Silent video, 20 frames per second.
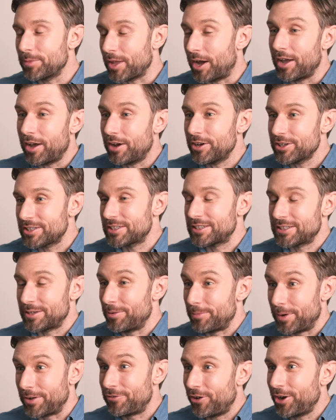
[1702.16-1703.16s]
I asked some of
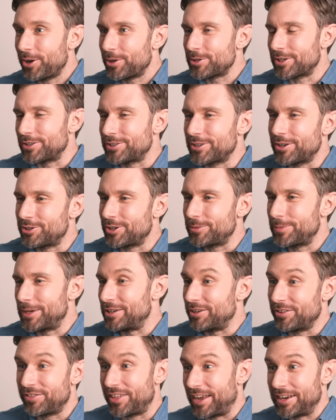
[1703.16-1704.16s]
my followers on social media
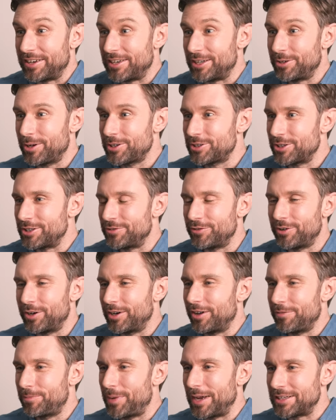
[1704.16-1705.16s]
if they had any questions for you, and
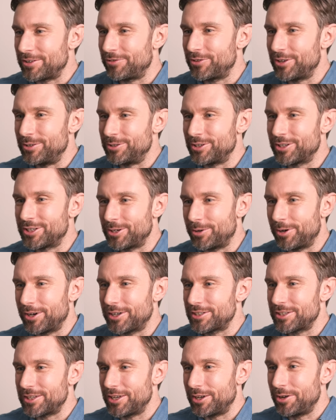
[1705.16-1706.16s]
I picked a few just to
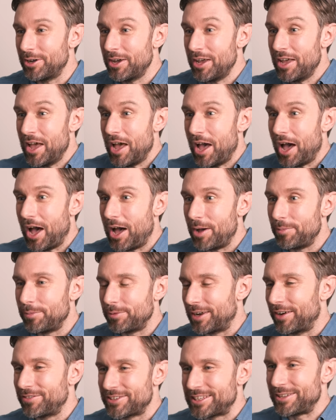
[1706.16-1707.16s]
ask you. I'm going
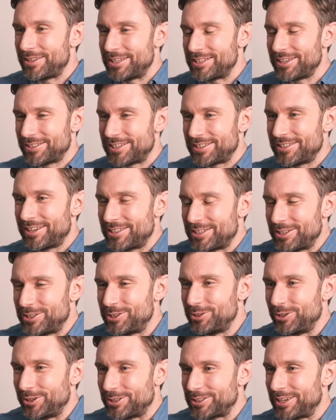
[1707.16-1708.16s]
to have to keep these answers nice and
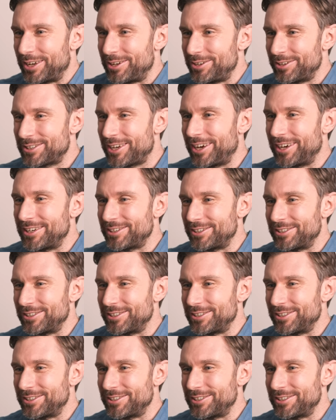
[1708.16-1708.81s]
short because I know you're tight on